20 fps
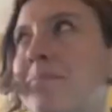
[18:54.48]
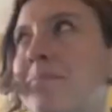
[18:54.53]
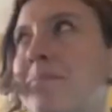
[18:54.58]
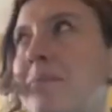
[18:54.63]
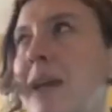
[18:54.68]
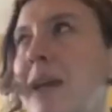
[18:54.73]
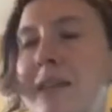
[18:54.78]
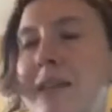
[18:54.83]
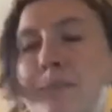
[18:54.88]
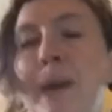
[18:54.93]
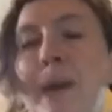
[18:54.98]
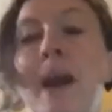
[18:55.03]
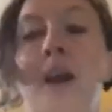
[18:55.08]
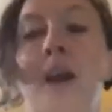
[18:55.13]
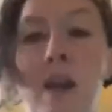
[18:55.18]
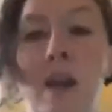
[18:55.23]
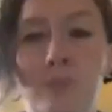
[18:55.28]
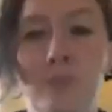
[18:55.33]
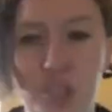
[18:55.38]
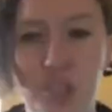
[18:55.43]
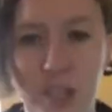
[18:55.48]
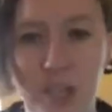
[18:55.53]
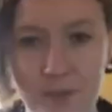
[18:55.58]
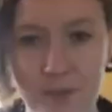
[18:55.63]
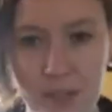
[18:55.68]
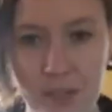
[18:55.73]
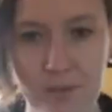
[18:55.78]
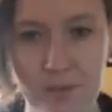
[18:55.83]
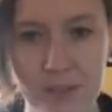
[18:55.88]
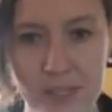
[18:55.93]
in this paradigm shift
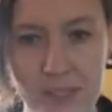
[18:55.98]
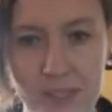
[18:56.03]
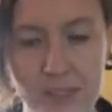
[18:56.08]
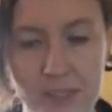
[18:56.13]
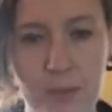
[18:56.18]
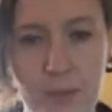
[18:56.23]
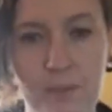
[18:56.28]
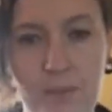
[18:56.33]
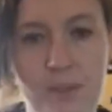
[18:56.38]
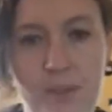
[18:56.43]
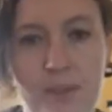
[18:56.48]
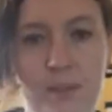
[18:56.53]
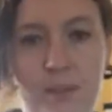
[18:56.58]
of systems?